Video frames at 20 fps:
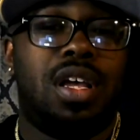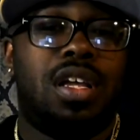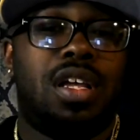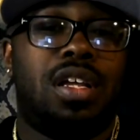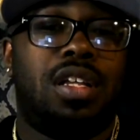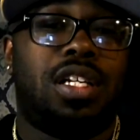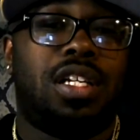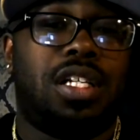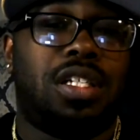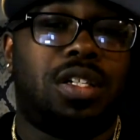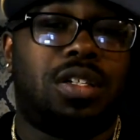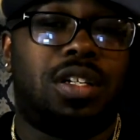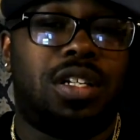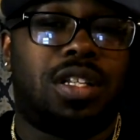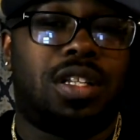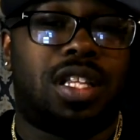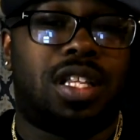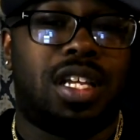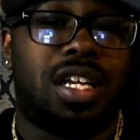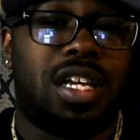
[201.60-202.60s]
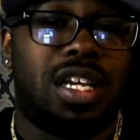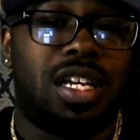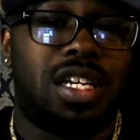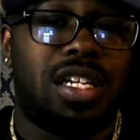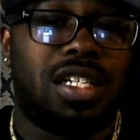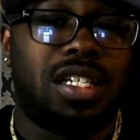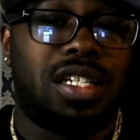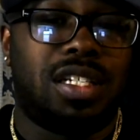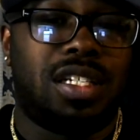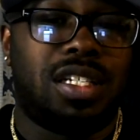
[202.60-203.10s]
These are the
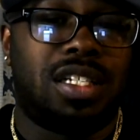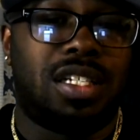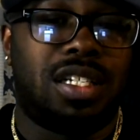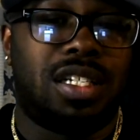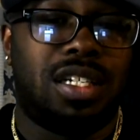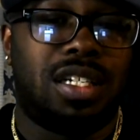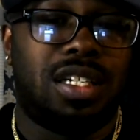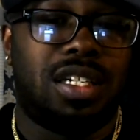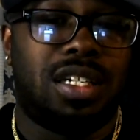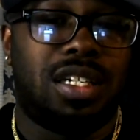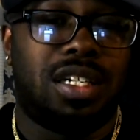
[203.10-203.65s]
things